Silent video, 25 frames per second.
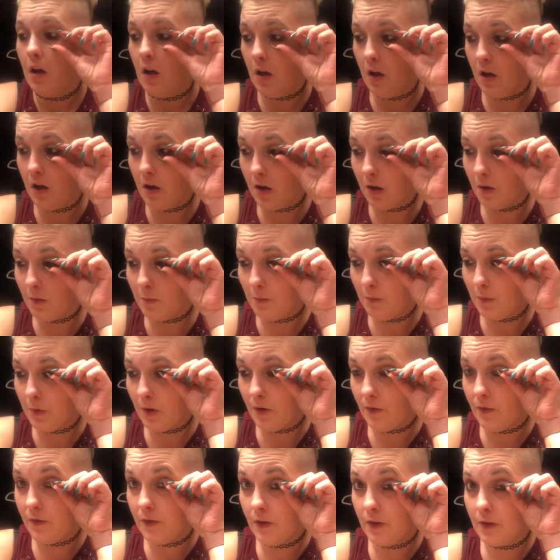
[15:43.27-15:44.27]

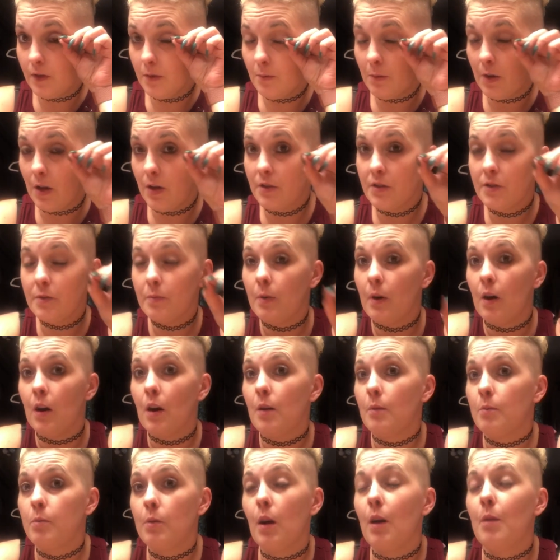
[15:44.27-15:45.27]
But for the most
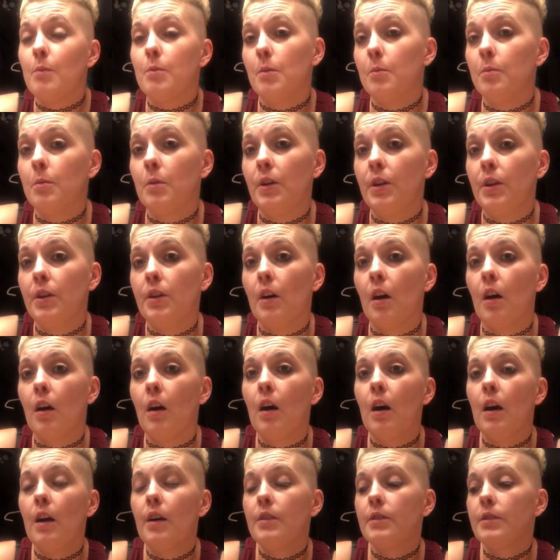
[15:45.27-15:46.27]
part, probably
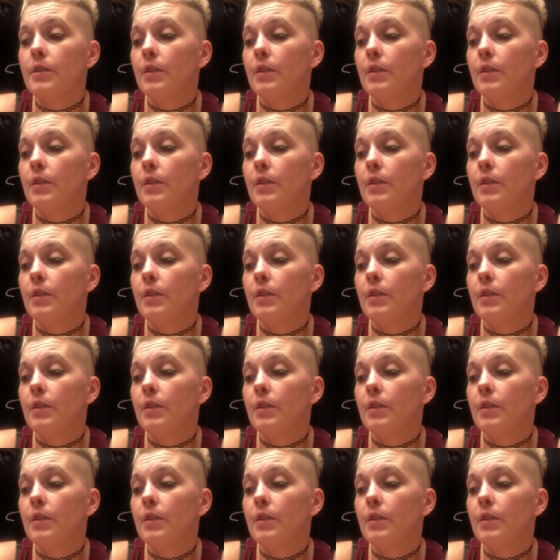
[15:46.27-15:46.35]
not.